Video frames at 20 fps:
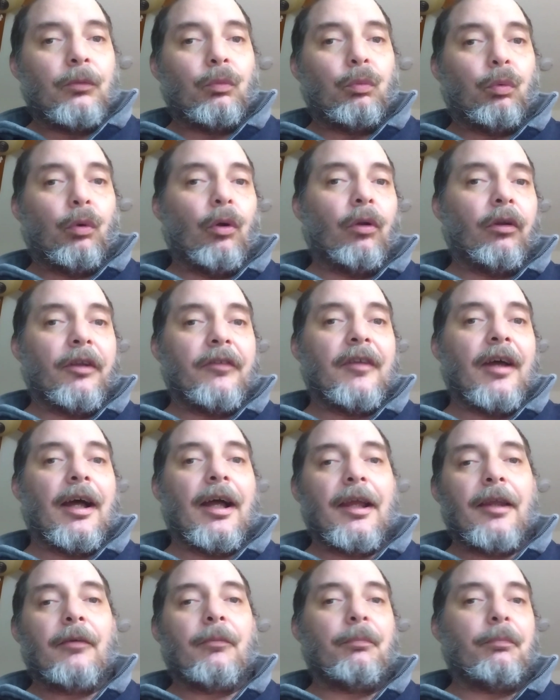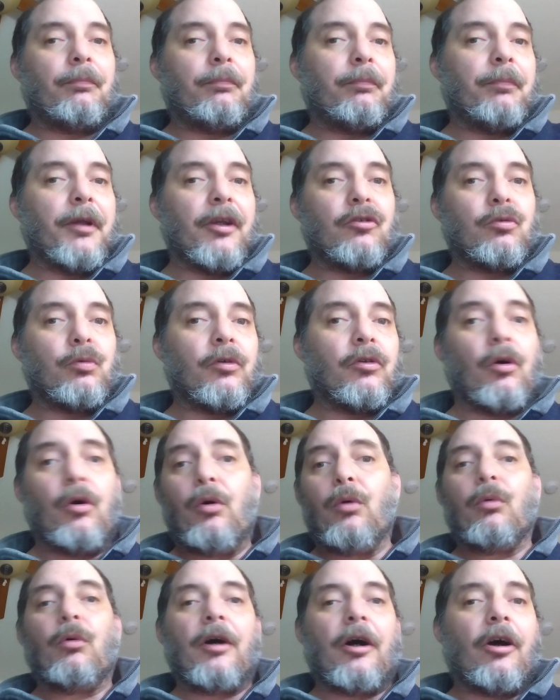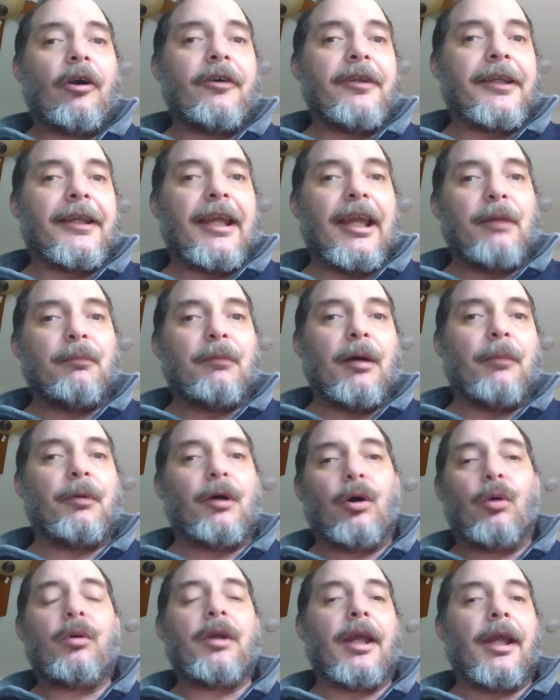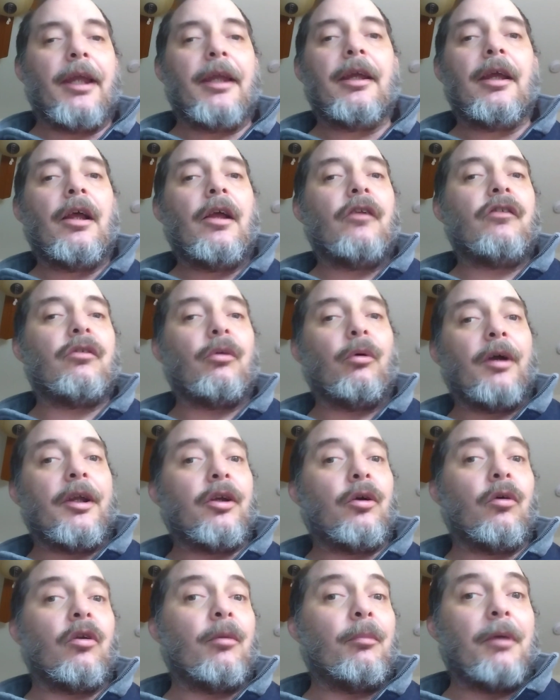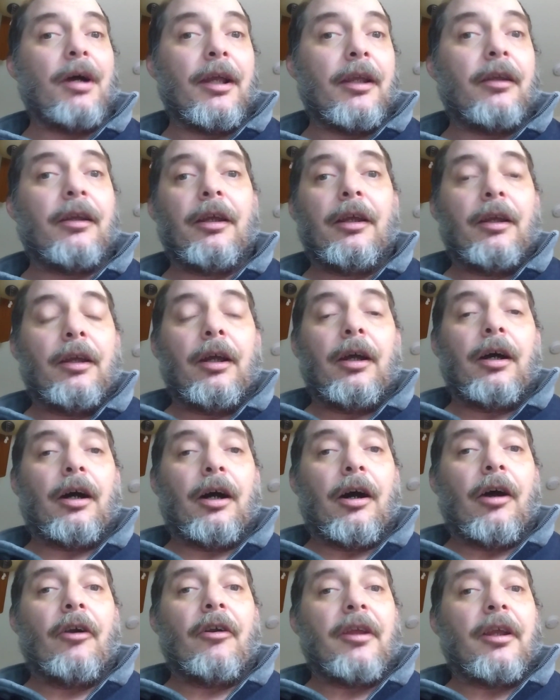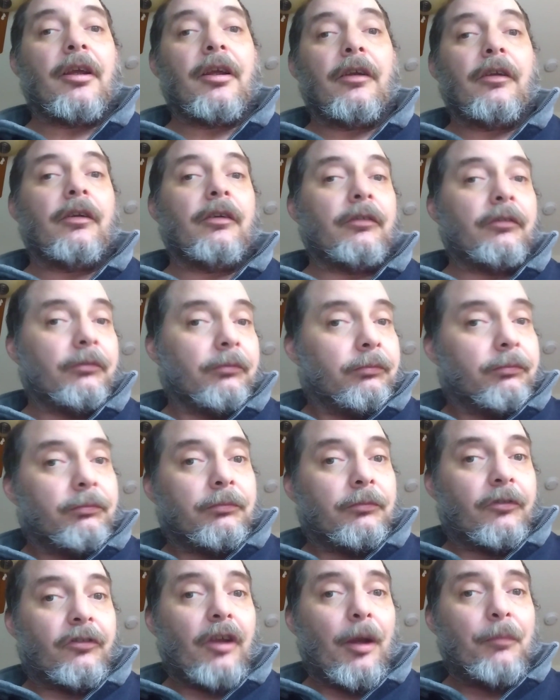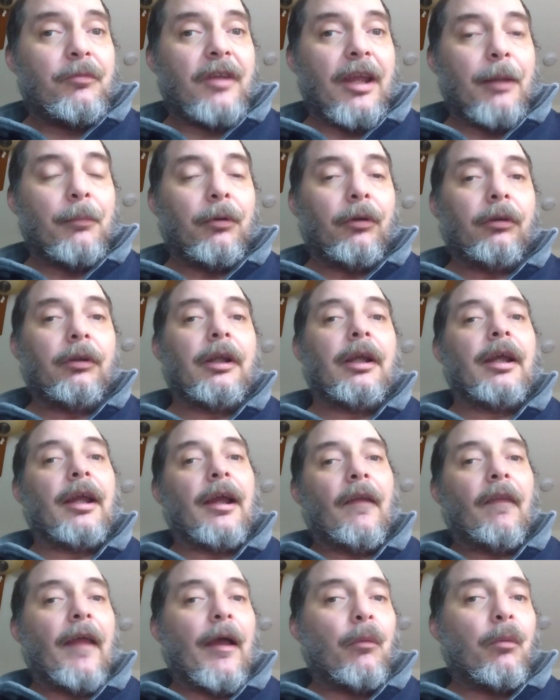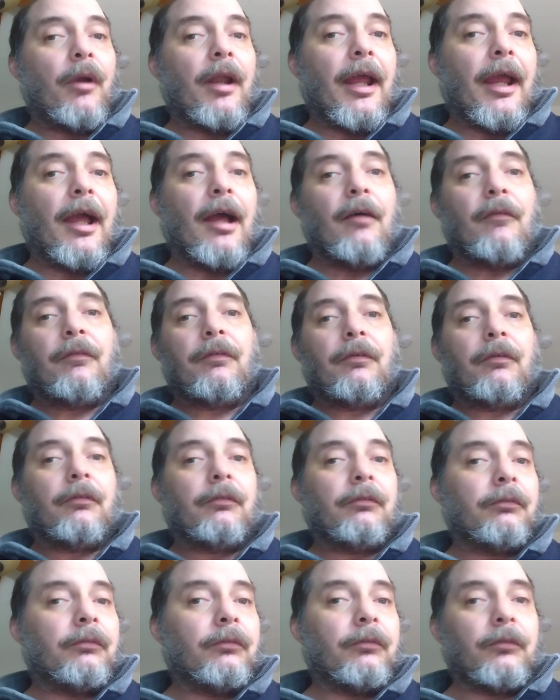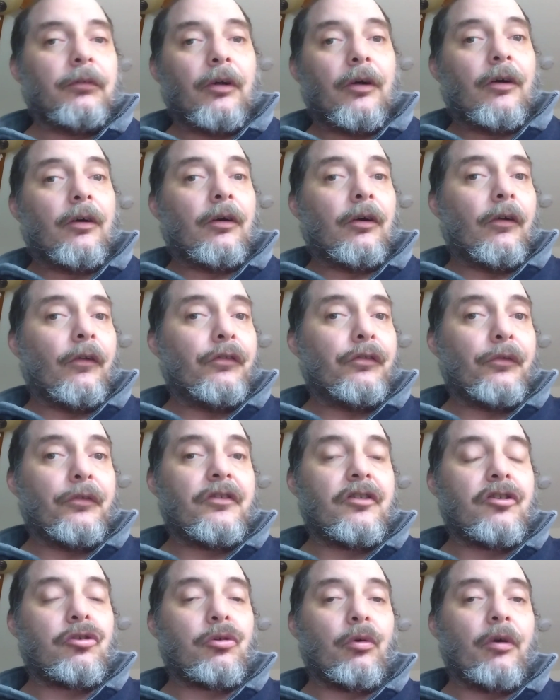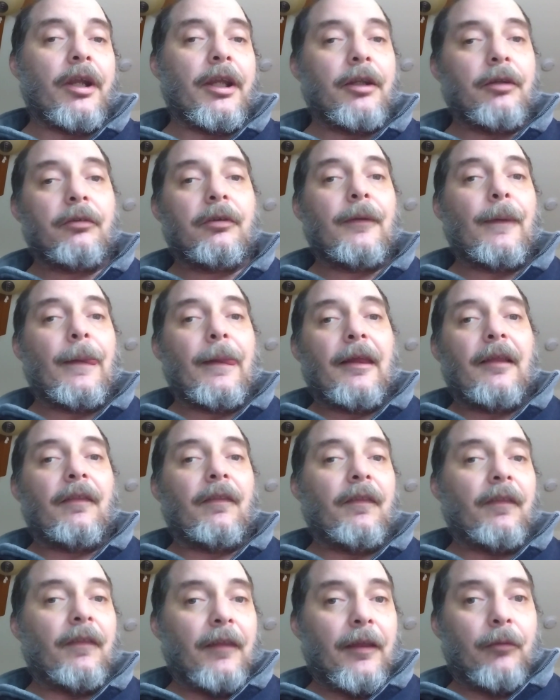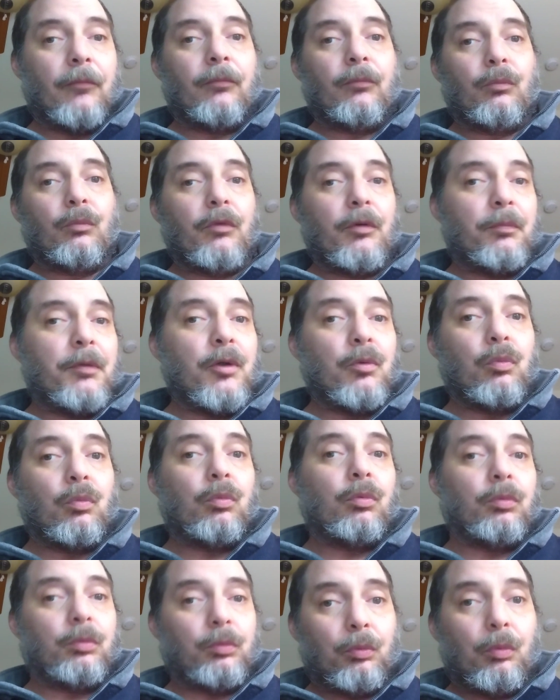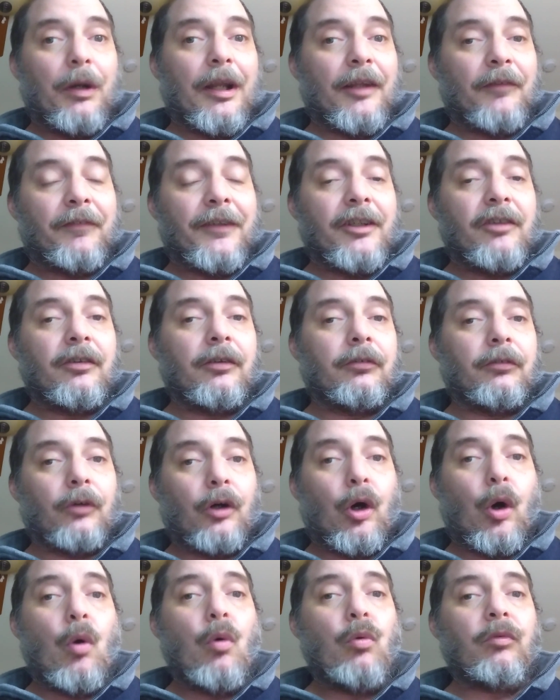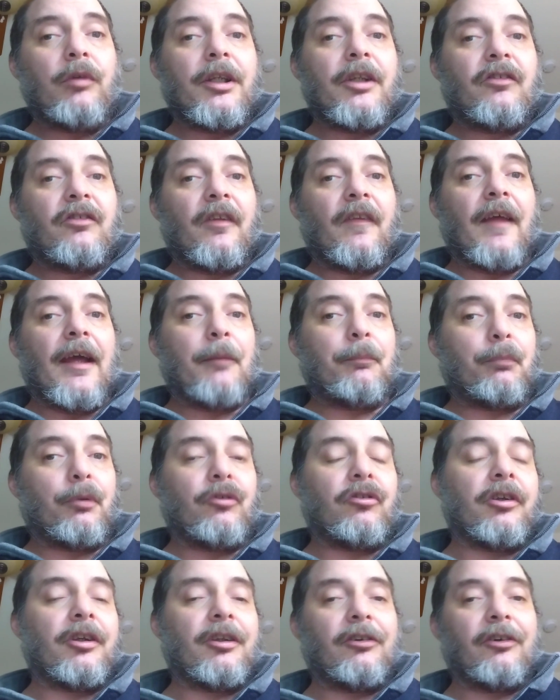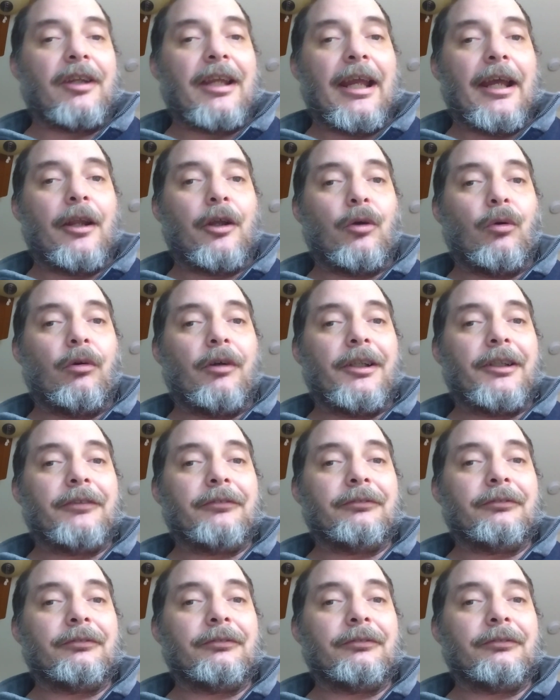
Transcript: Roll a die, picks what, Arctic came up. Okay, so I go to my Arctic subtable, and that would have all sorts of terrain that would be relevant only to that particular category.